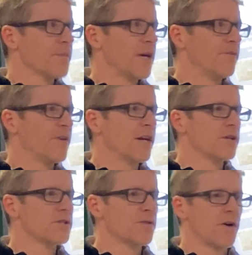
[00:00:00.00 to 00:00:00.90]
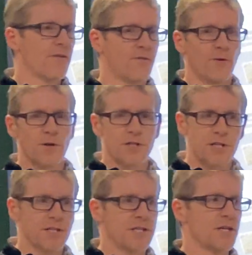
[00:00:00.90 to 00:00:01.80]
invaders of our forest
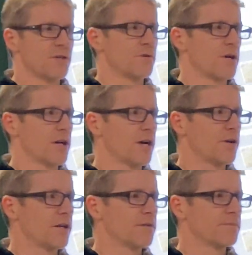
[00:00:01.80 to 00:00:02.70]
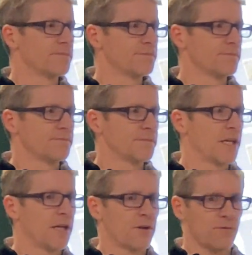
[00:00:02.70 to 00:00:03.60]
in Saratoga County.
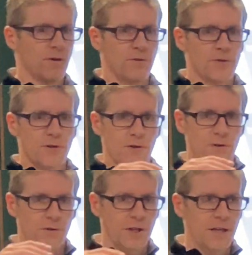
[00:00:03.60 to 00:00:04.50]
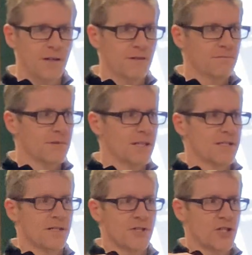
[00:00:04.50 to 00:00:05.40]
It grows early,
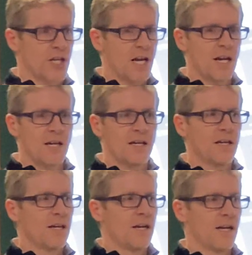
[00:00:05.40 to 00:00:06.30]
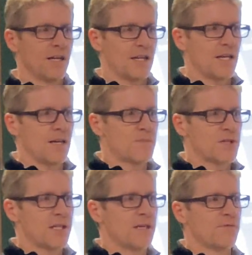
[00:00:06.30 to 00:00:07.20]
gets the shade, and it keeps
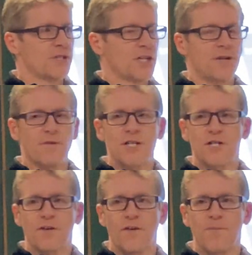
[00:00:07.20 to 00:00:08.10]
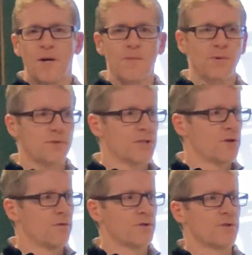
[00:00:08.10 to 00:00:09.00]
the regeneration of our maples and
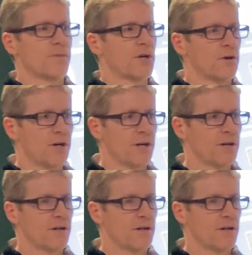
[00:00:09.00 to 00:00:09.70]
oaks from occurring.